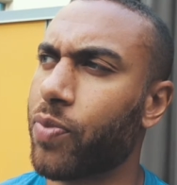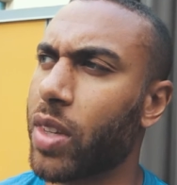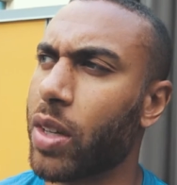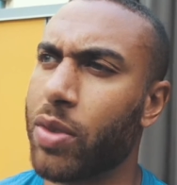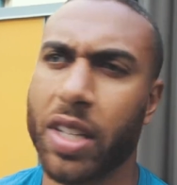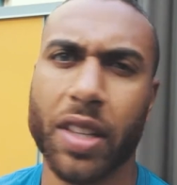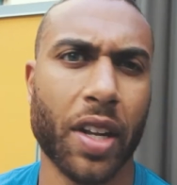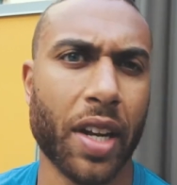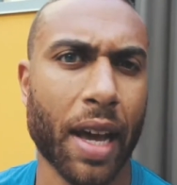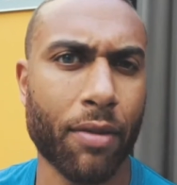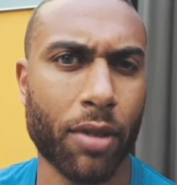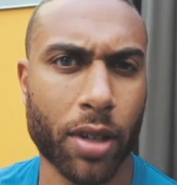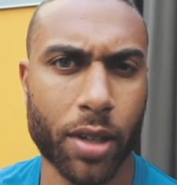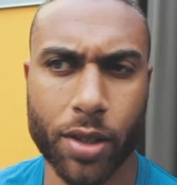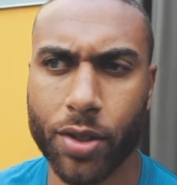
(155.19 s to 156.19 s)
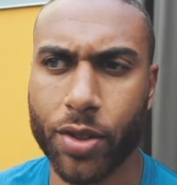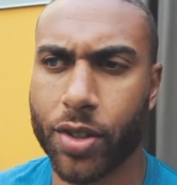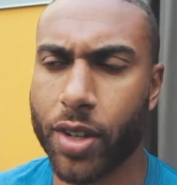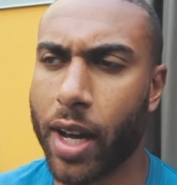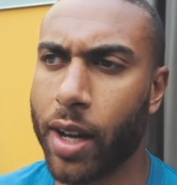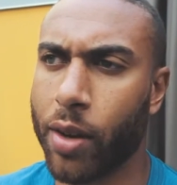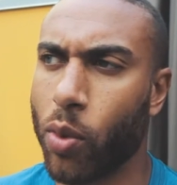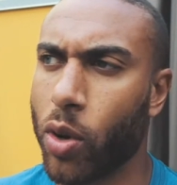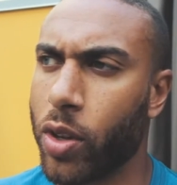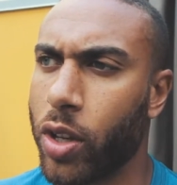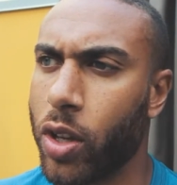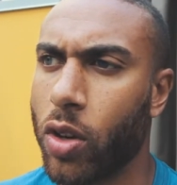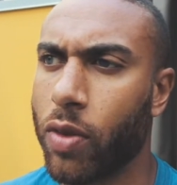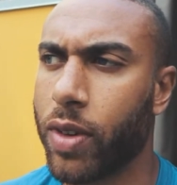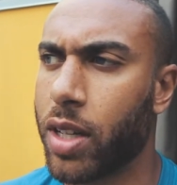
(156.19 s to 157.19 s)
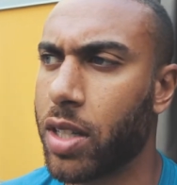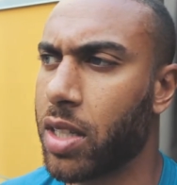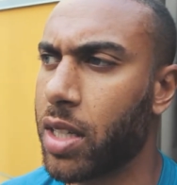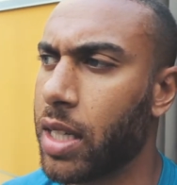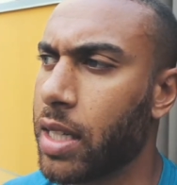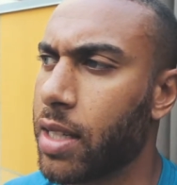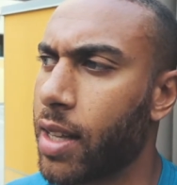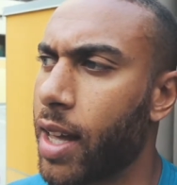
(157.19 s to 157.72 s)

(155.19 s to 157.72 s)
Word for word: it was in the Netherlands at one of the universities